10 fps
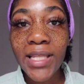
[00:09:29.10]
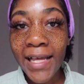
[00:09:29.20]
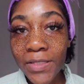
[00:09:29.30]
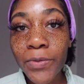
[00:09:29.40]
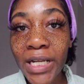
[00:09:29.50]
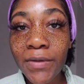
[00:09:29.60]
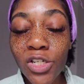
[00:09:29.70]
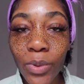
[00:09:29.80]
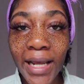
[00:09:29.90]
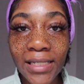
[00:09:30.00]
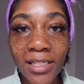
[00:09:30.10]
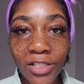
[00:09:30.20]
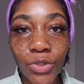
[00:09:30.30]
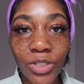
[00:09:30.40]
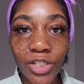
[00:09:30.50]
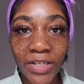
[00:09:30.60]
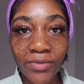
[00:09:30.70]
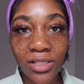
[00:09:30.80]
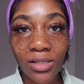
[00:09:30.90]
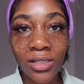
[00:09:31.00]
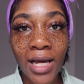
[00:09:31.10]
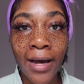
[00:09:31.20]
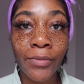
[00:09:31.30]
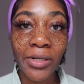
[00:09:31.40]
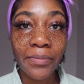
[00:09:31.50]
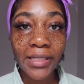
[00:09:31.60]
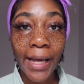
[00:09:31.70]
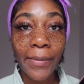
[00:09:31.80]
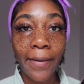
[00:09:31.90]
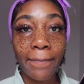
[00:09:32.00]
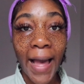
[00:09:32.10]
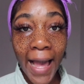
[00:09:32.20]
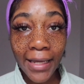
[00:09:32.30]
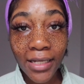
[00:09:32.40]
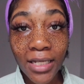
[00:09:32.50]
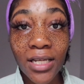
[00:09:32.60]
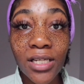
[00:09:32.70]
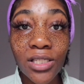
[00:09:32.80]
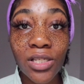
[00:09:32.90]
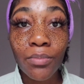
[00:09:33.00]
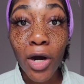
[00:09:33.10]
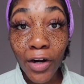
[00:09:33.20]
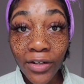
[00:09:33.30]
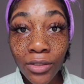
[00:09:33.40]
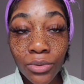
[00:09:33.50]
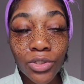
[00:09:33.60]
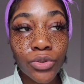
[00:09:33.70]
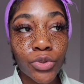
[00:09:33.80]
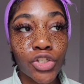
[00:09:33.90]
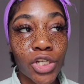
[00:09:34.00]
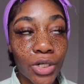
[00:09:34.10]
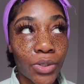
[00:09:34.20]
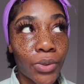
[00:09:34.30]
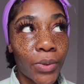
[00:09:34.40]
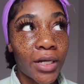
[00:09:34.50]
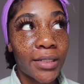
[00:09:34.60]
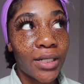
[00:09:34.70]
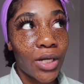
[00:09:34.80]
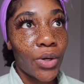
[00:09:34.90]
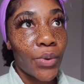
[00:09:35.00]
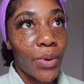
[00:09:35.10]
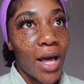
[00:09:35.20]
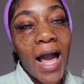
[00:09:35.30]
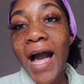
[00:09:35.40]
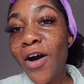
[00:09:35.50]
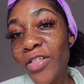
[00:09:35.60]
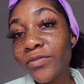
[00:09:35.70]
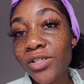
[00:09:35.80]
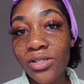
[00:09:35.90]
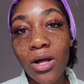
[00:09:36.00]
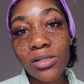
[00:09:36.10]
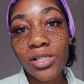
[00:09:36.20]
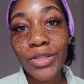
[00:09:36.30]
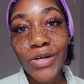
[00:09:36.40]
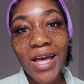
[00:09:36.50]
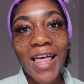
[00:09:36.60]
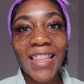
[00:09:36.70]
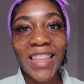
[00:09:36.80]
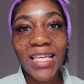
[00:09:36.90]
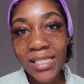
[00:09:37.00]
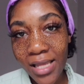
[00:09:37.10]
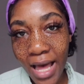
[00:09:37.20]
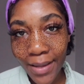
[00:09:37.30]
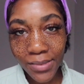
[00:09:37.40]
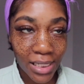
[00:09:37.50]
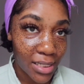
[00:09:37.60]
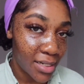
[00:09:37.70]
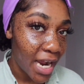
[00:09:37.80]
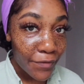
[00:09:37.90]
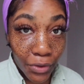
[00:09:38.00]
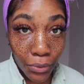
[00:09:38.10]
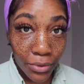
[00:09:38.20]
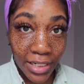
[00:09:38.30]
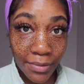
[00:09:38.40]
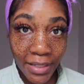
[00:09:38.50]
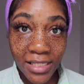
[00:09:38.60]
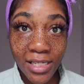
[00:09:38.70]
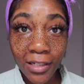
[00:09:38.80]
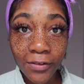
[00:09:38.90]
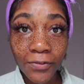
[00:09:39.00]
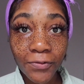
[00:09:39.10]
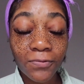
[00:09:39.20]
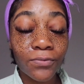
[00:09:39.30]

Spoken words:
that's pretty much what I did to achieve this look. I'm going to be coming back tomorrow to show how the results look this time. So I did not record myself